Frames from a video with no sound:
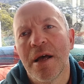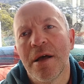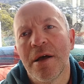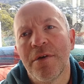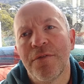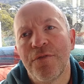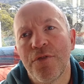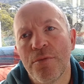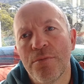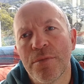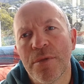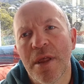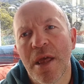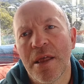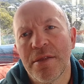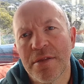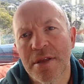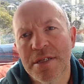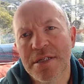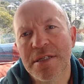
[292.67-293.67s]
from
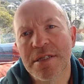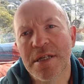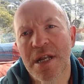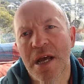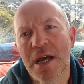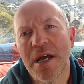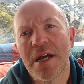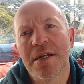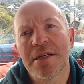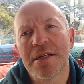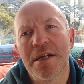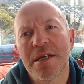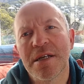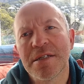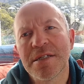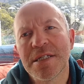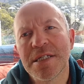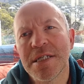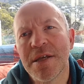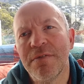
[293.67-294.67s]
at the start,
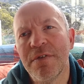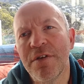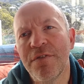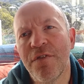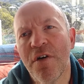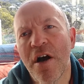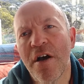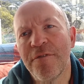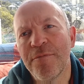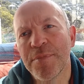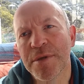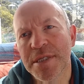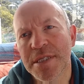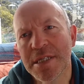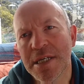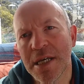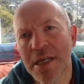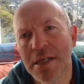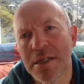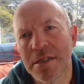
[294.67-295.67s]

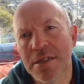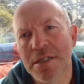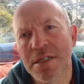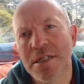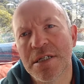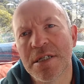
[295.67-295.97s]
75%